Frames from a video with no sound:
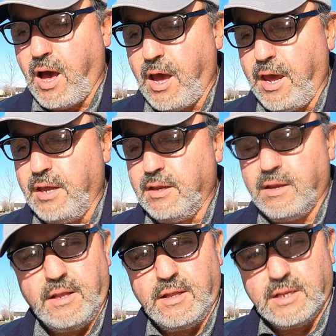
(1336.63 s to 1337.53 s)
This
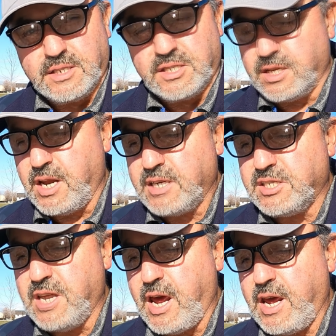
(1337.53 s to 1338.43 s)
is the
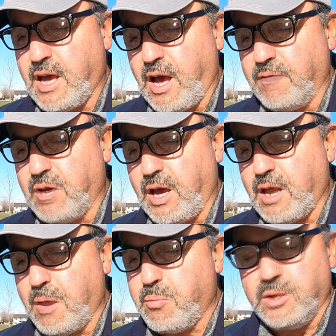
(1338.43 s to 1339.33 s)
next day. I
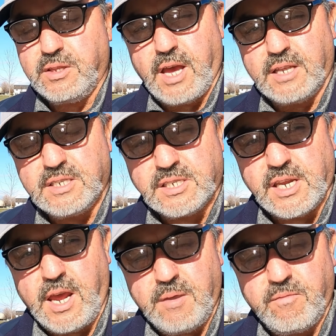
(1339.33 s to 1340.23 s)
put that
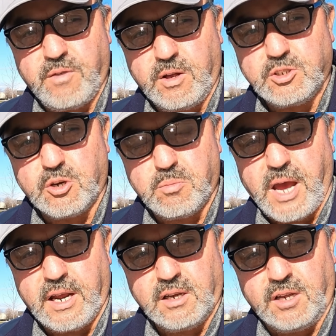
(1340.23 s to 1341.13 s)
same filter
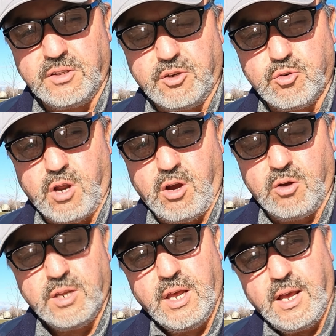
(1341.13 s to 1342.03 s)
back on the
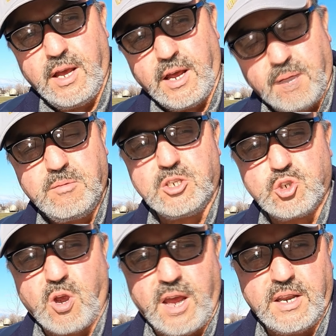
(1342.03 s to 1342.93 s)
drone, and I'm going
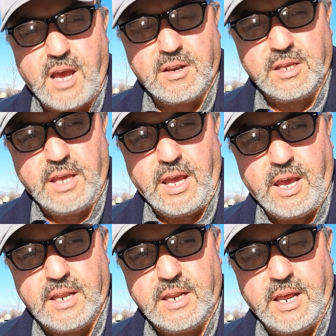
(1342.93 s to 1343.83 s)
to try it out
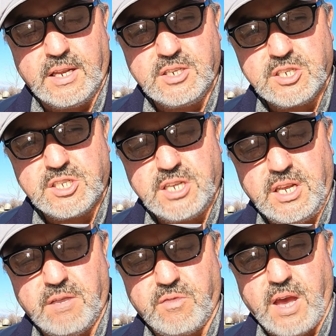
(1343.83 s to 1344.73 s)
again and just
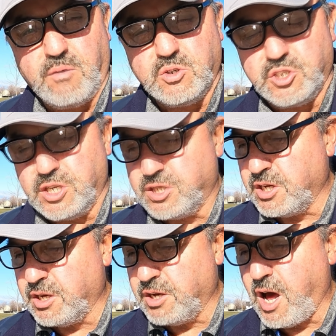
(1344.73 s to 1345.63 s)
see if that was just
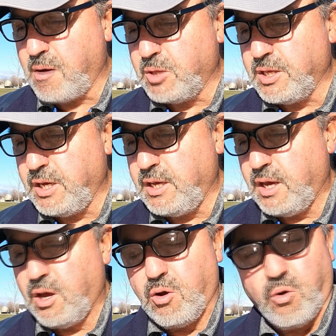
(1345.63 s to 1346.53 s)
an anomaly,
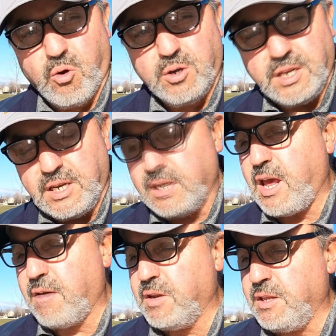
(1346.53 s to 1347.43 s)
or did it
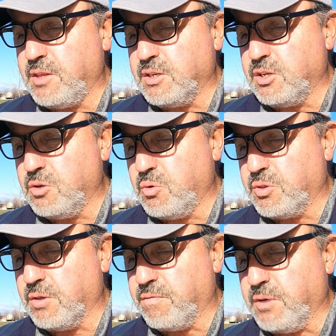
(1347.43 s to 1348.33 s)
have anything to do
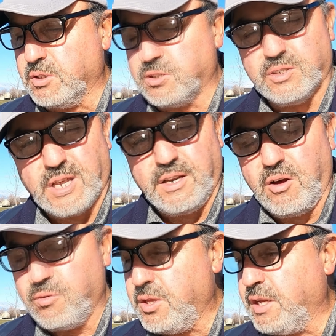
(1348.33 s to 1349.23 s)
with the filters. I
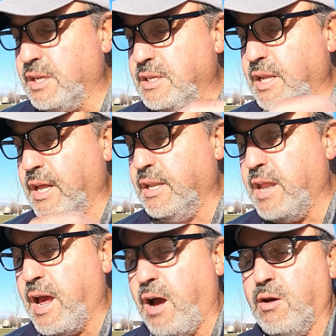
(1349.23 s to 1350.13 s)
don't think it
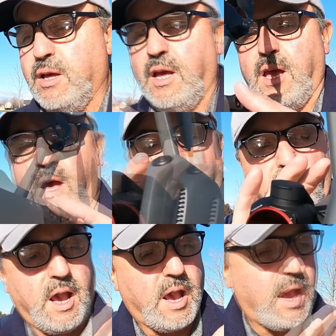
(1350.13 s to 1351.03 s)
did. Now,
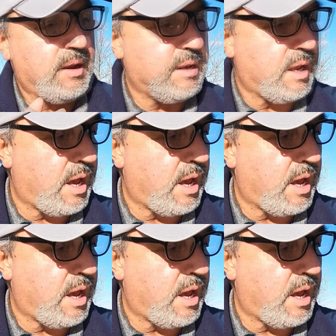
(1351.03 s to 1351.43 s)
I